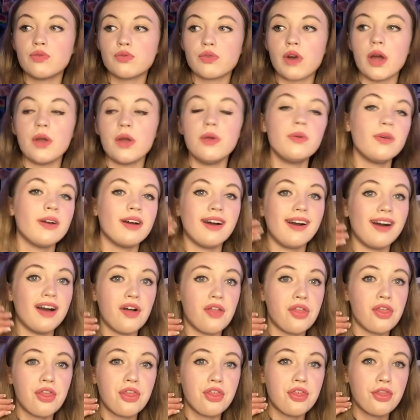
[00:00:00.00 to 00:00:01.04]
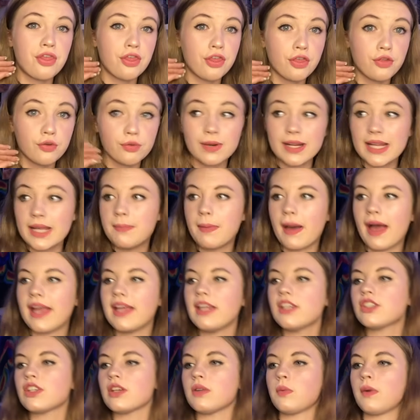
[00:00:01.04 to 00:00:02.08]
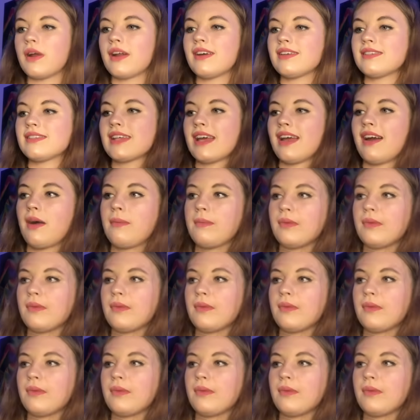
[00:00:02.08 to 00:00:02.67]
wrote a 3-page, and when I say I'm